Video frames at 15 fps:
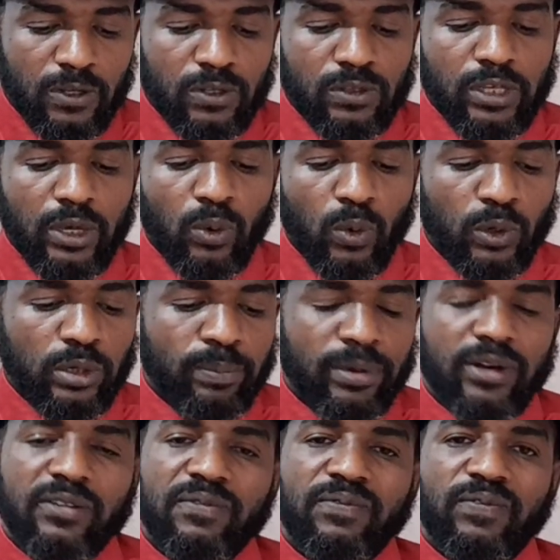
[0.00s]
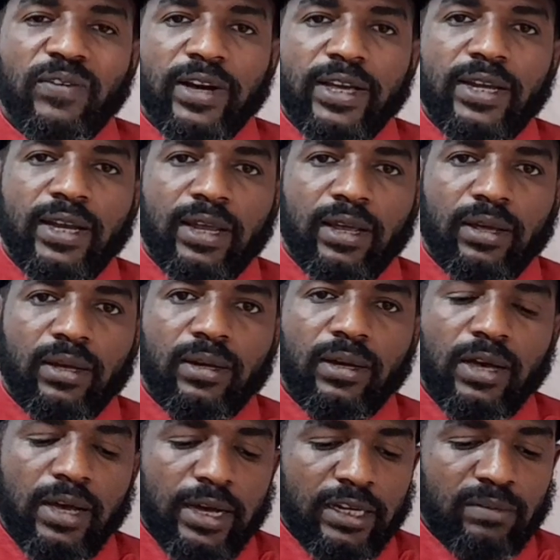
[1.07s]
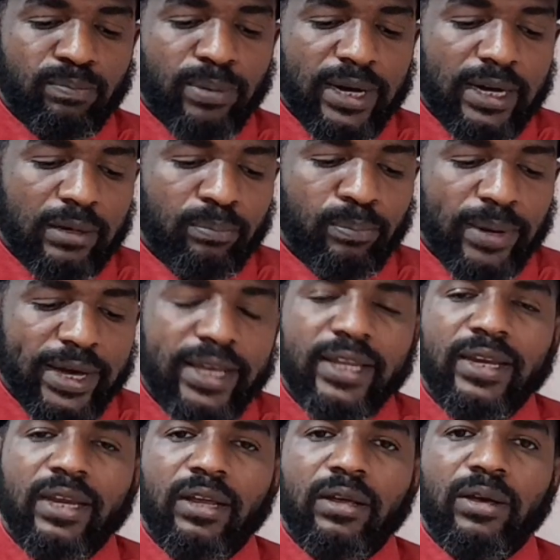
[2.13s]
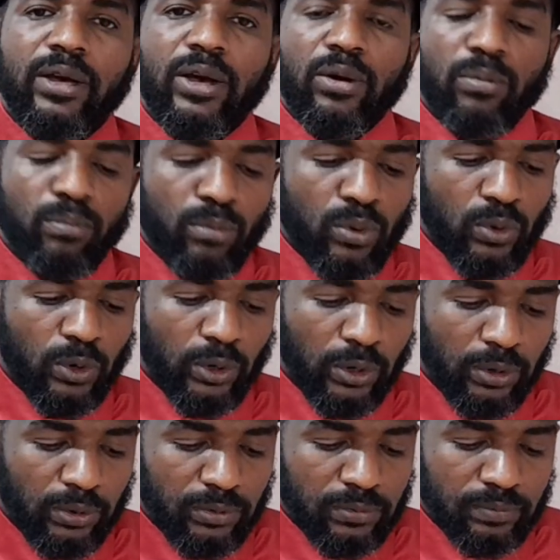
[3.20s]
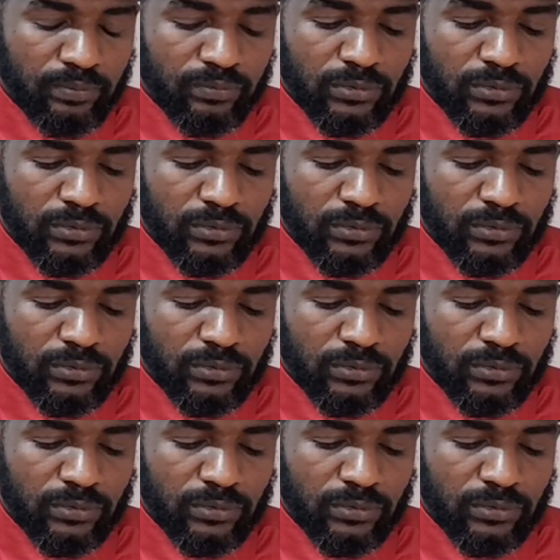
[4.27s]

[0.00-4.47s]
They're all about fighting and backbiting more.